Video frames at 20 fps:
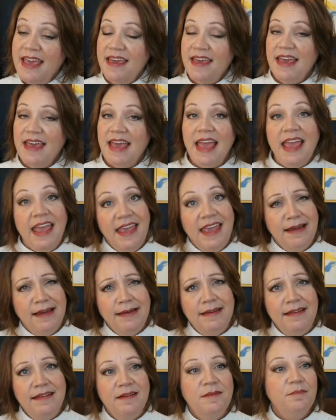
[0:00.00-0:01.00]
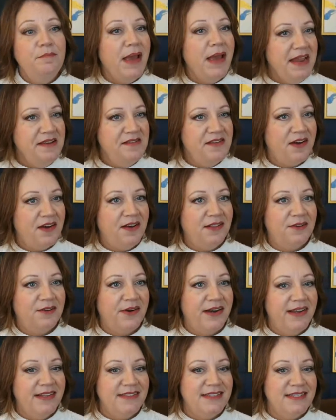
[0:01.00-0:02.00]
and pain
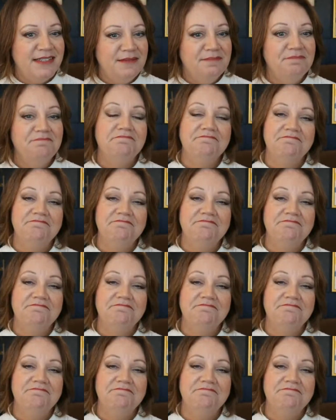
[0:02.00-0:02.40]
tolerance.